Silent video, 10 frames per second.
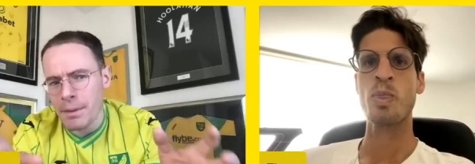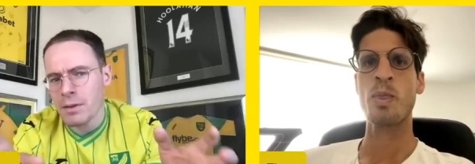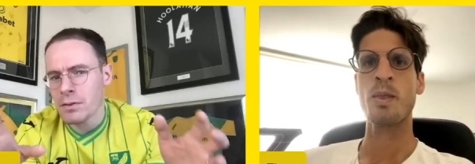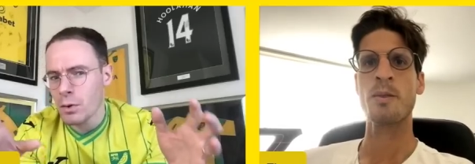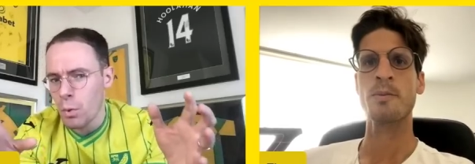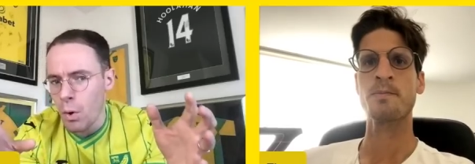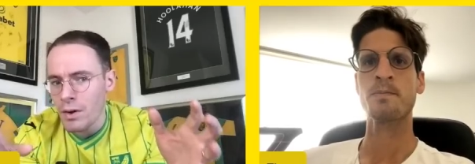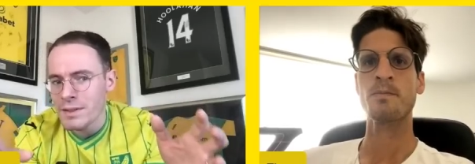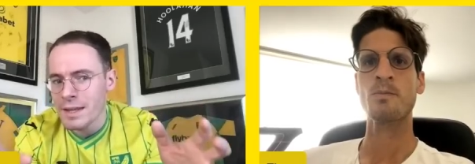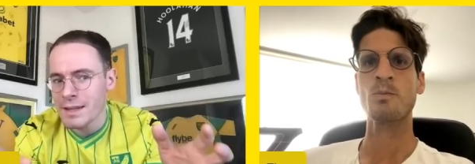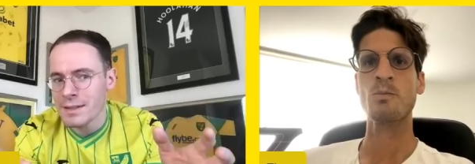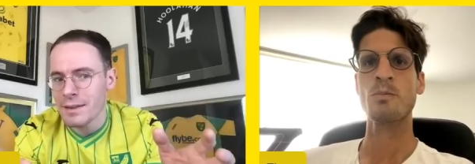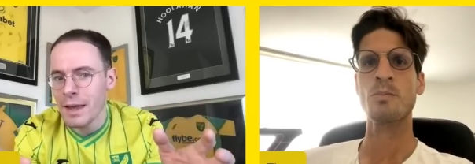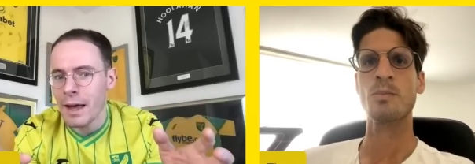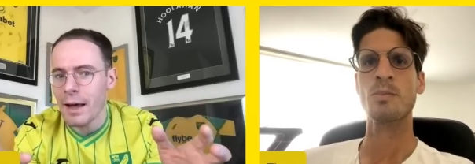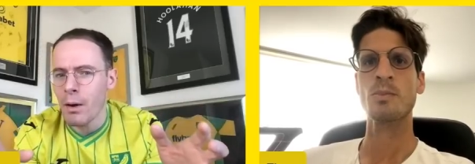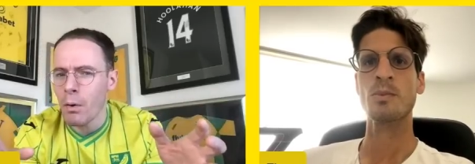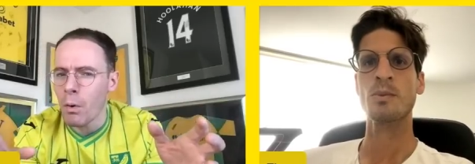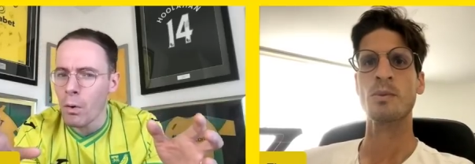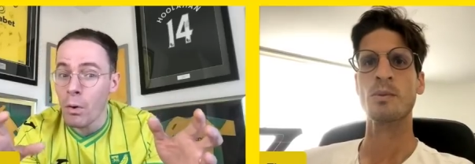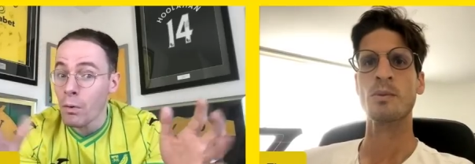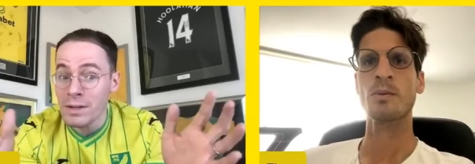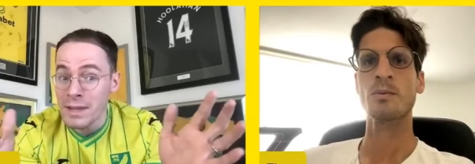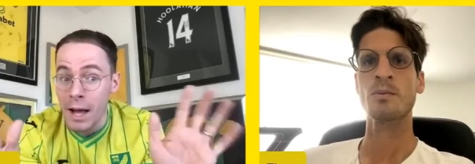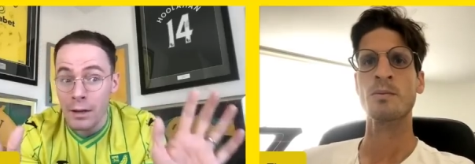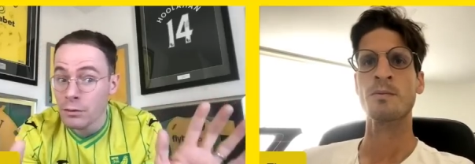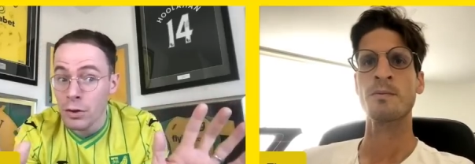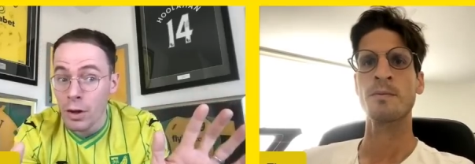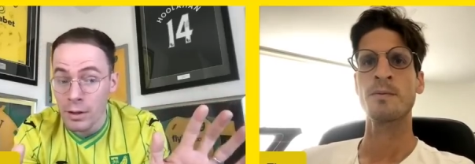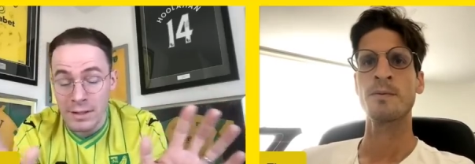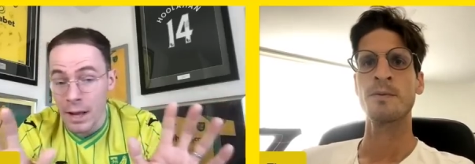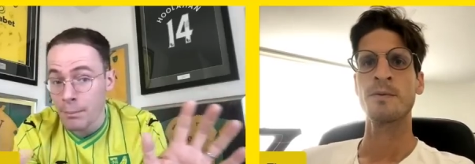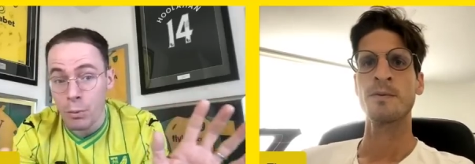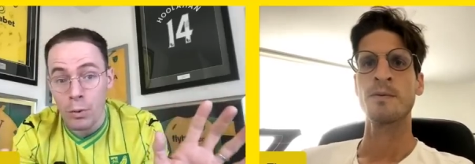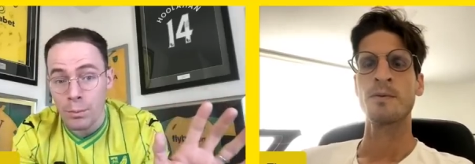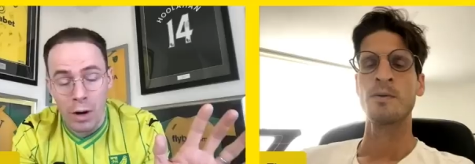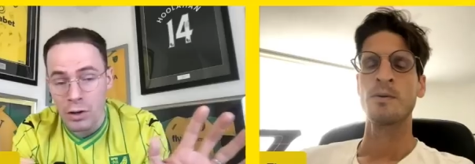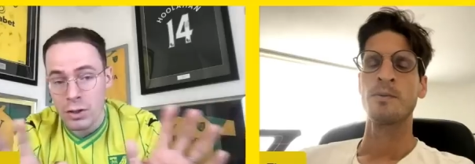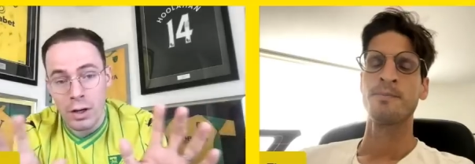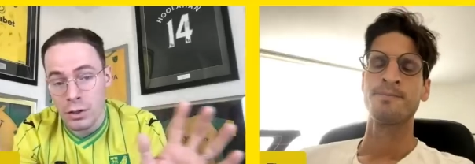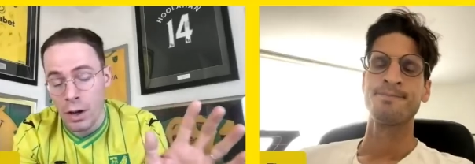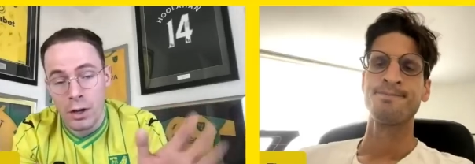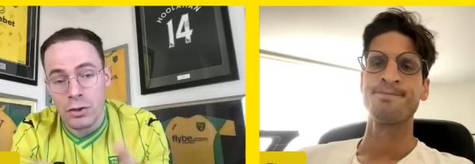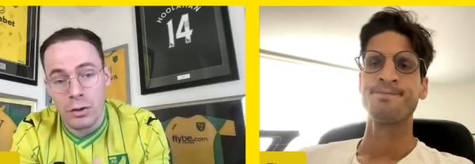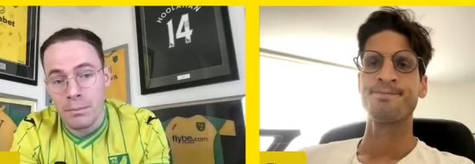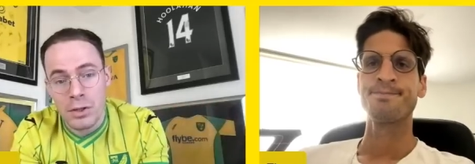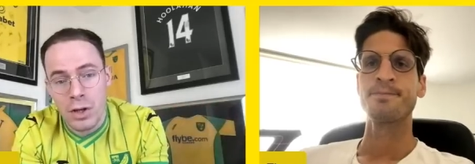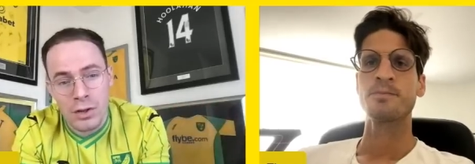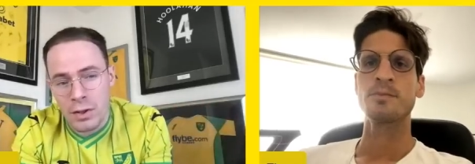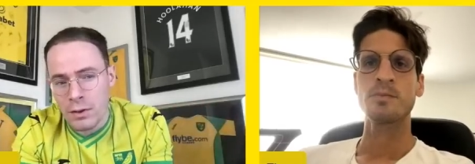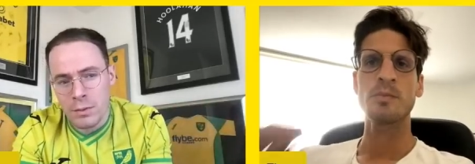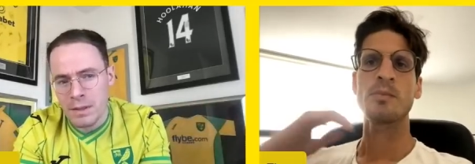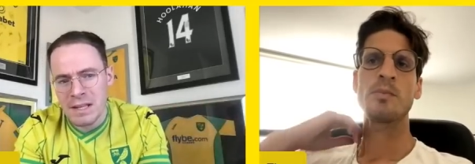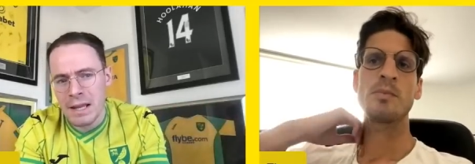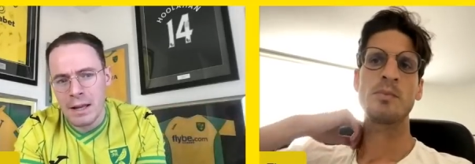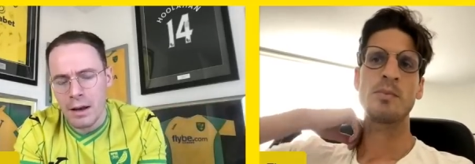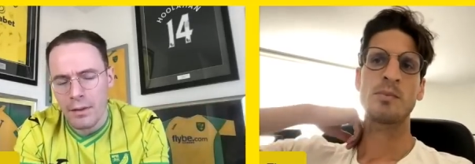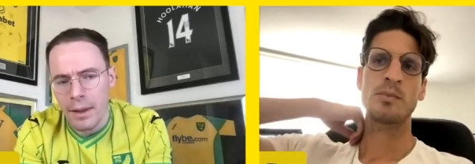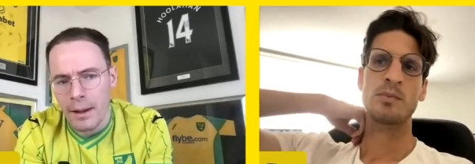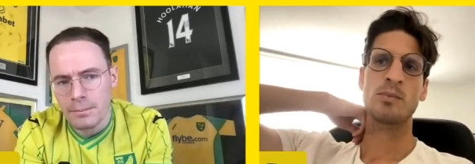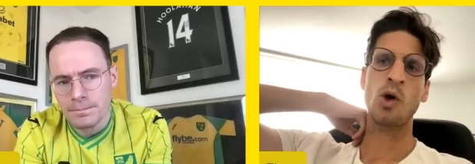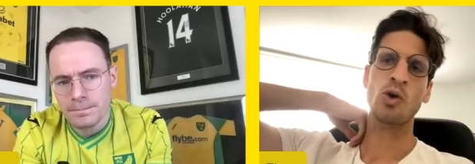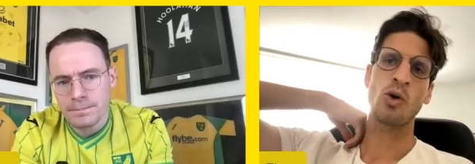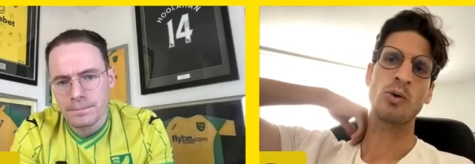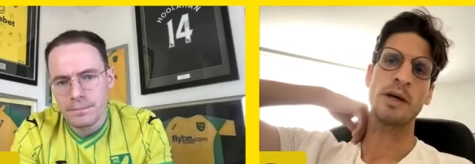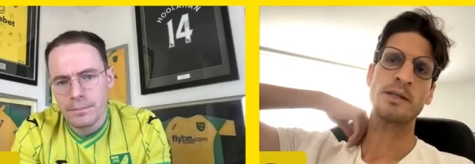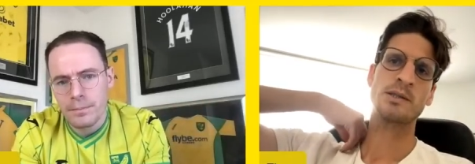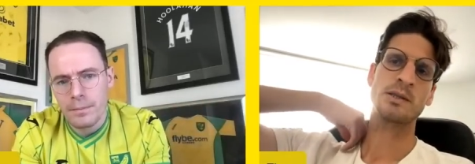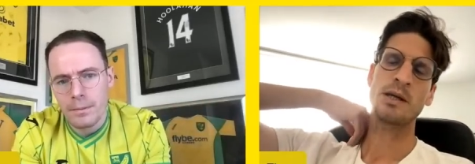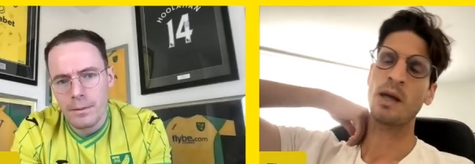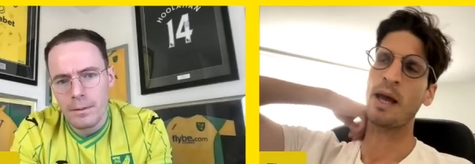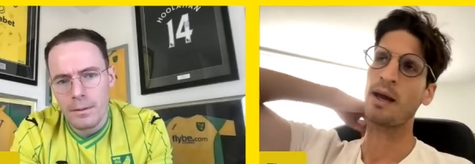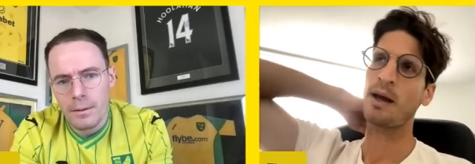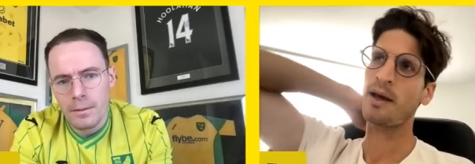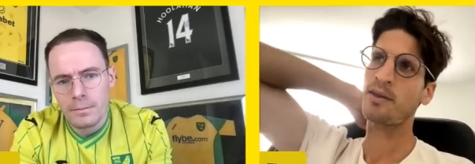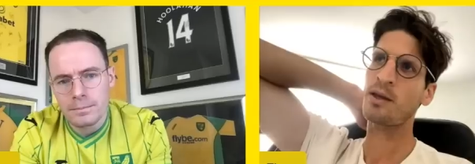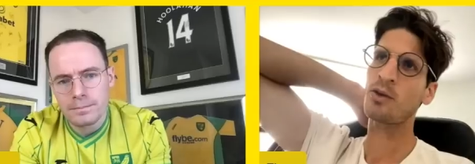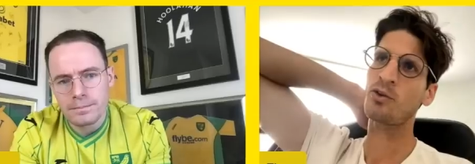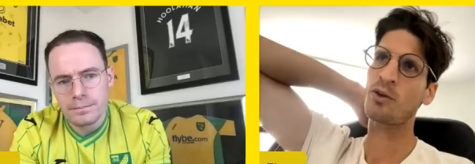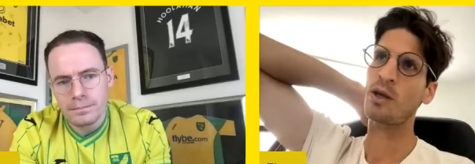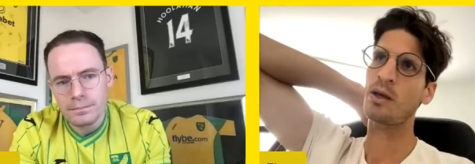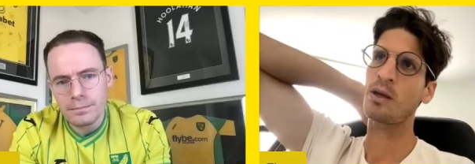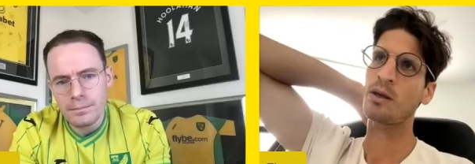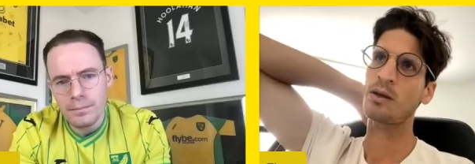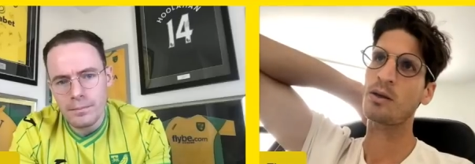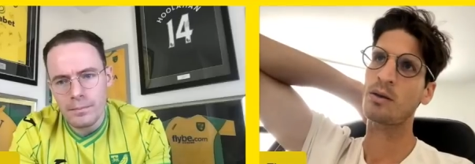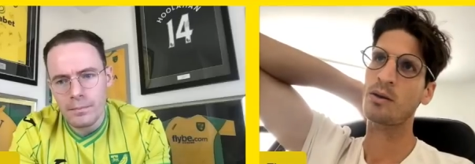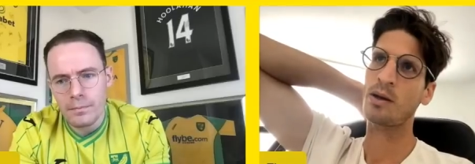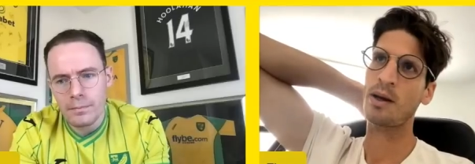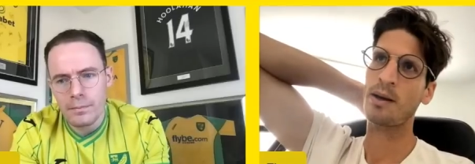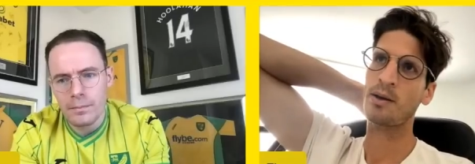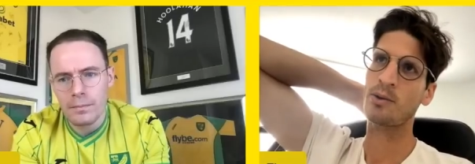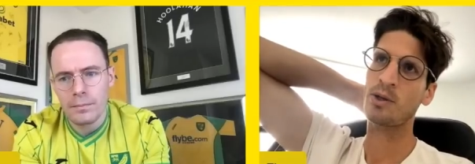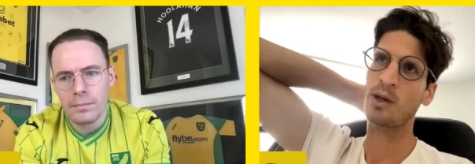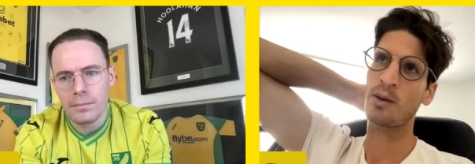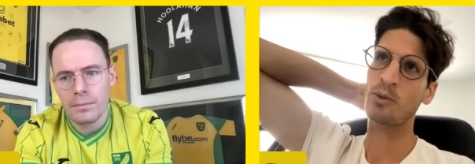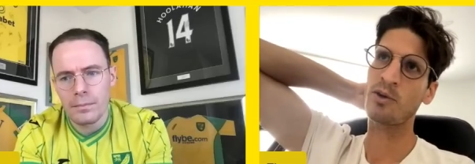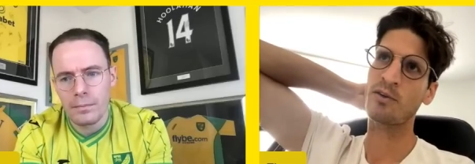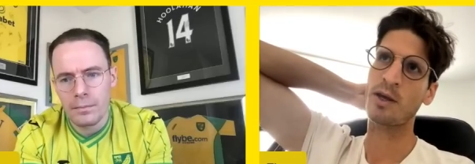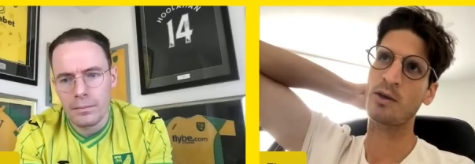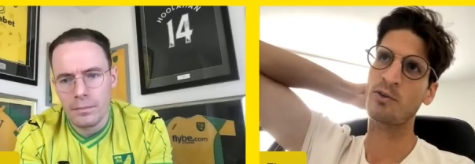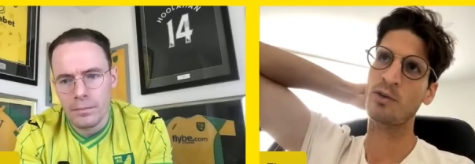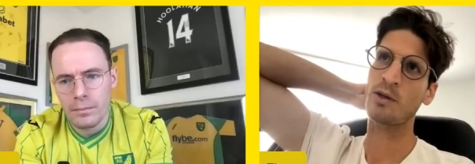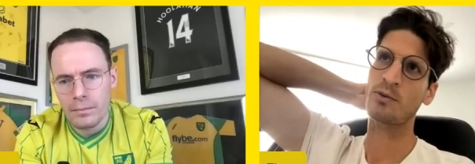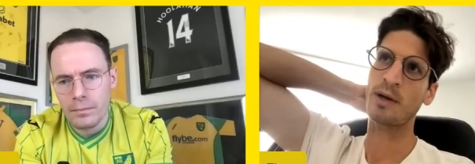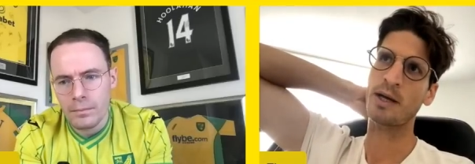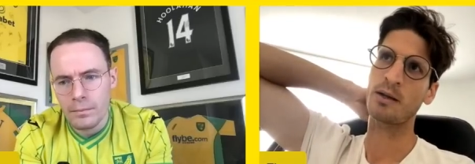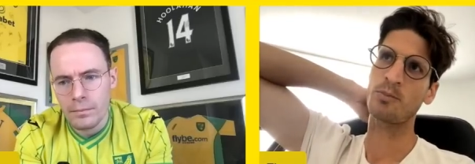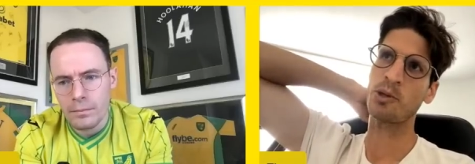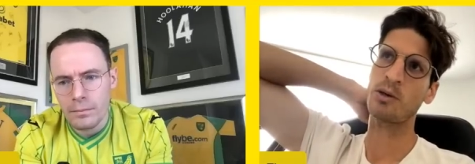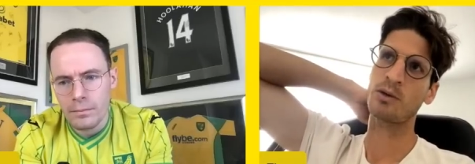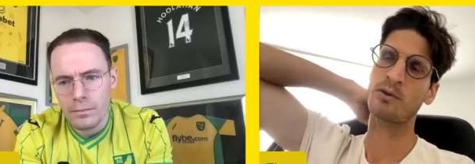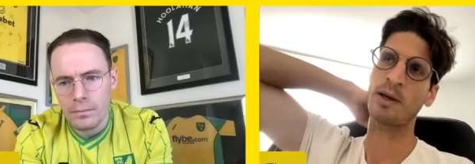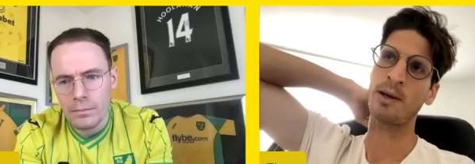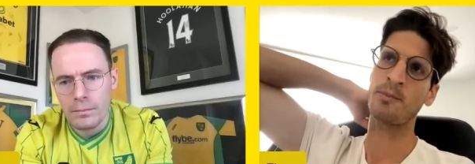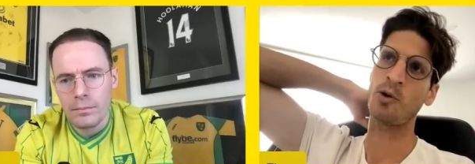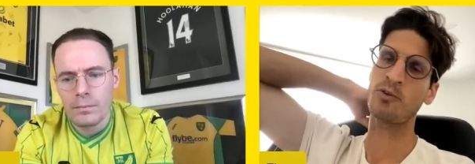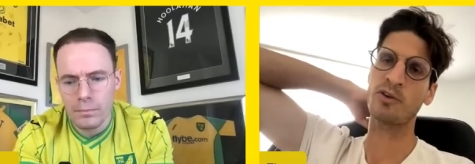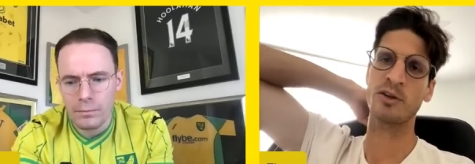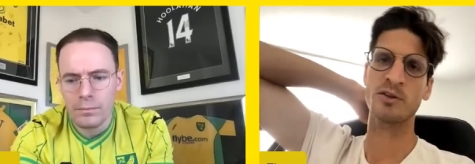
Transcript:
Speaker 1: because the quality isn't there, or or is that a too, is that a broad brush, and I and I shouldn't be judging the Swiss league like that?
Speaker 2: No, no, it's. I think you see, I would say you see it right because um, obviously